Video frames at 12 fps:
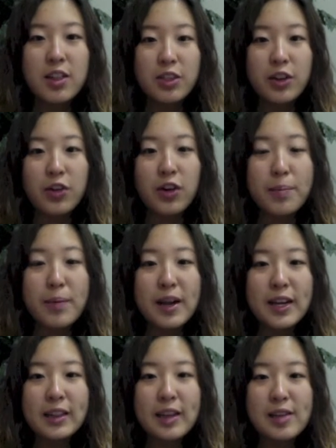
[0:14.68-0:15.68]
There are
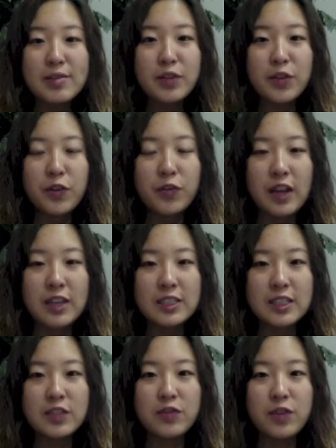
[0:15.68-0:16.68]
many types of
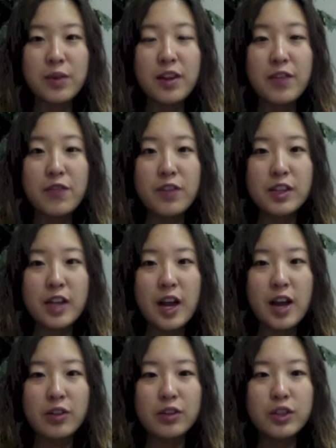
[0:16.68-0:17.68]
reflexes from
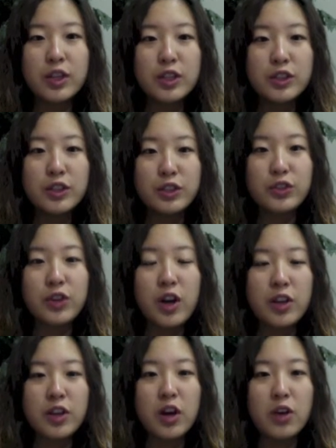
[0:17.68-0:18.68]
infantile to
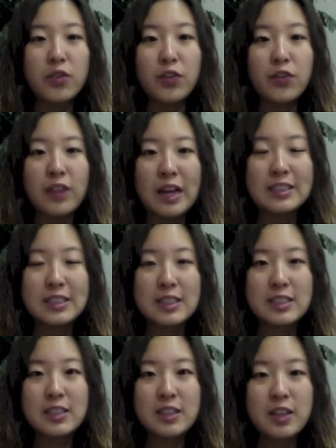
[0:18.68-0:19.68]
adult reflexes.